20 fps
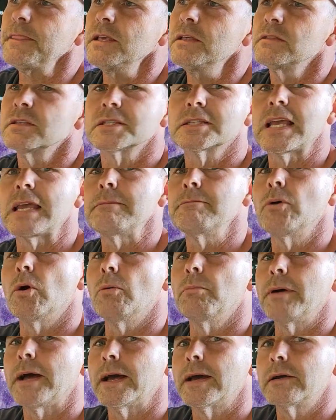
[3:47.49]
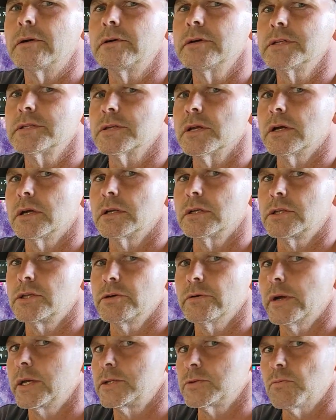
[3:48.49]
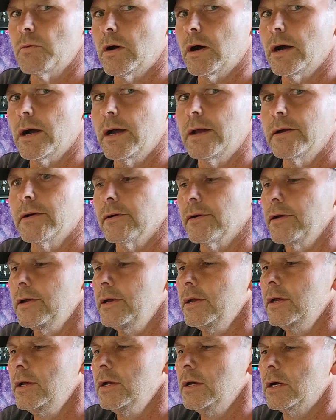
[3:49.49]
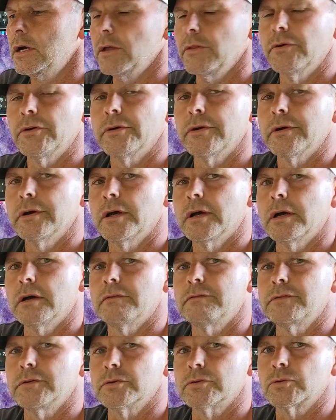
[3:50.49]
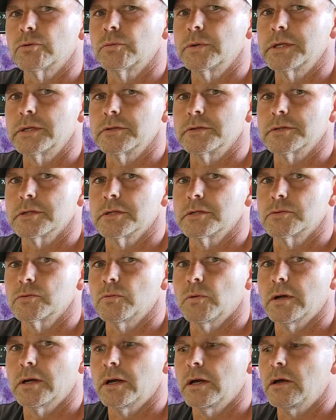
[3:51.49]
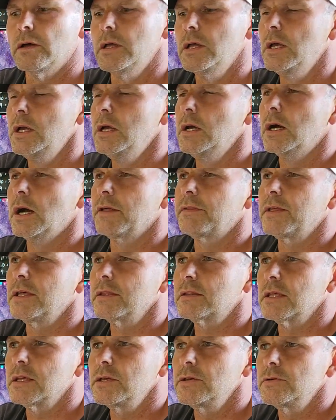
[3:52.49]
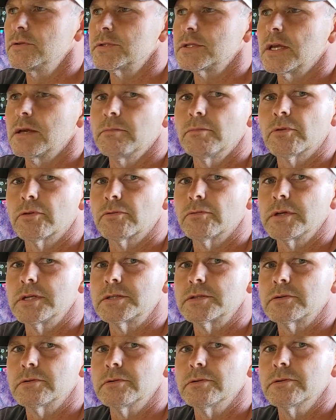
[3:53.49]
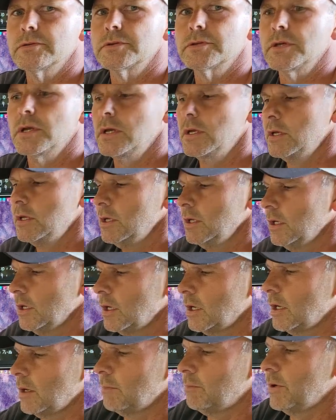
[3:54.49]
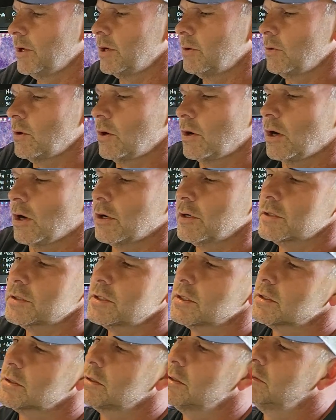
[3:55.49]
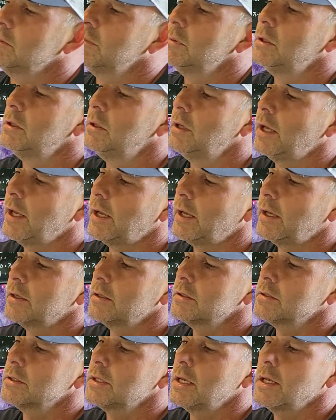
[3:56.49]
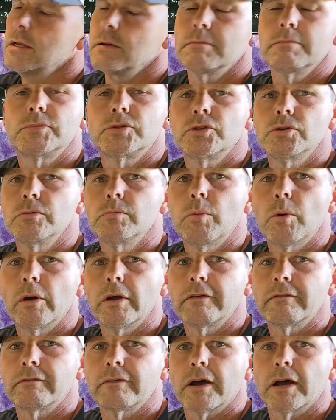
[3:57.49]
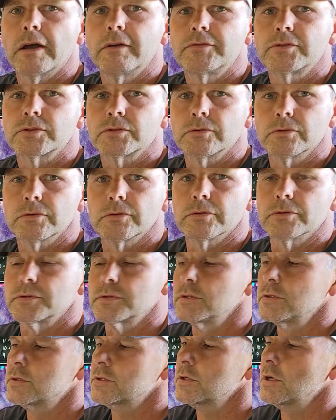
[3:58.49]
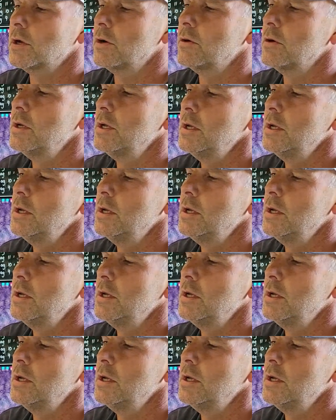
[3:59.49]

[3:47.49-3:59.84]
The same bolt pattern is on QHY or other filter wheels as well. I think they use M3 screws, but our system has M2.5 screws. So